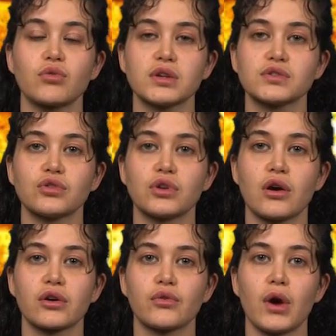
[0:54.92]

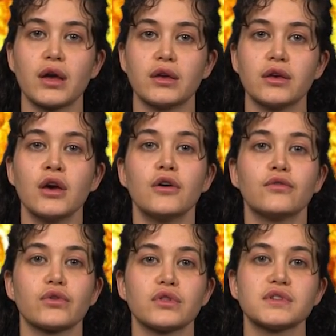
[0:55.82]
Krasnodar Krai
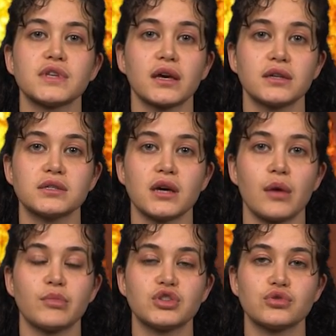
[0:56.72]
for the second
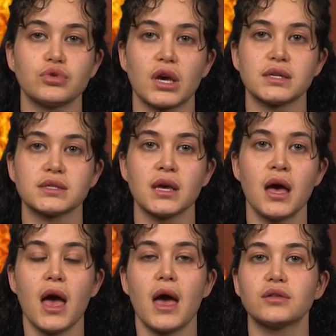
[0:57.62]
time in two days,
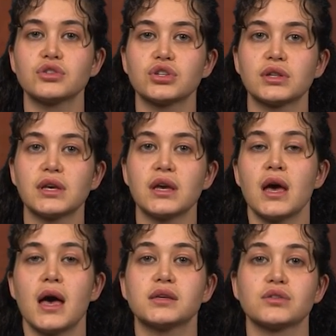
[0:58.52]
allegedly
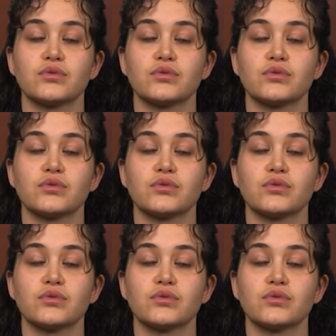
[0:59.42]
as